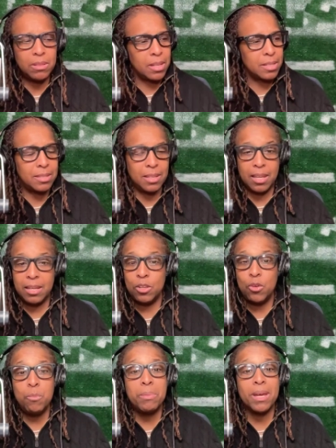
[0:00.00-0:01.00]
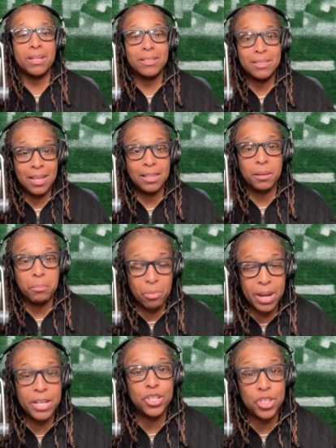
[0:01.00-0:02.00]
Listen, you better
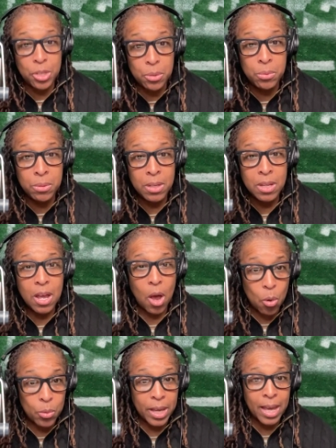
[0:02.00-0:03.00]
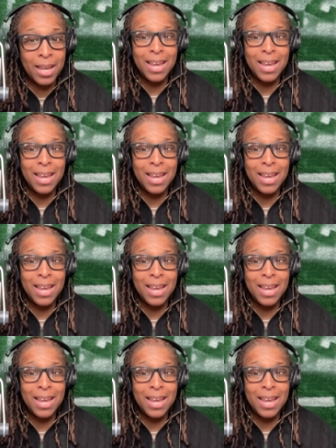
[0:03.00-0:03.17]
celebrate you. Okay.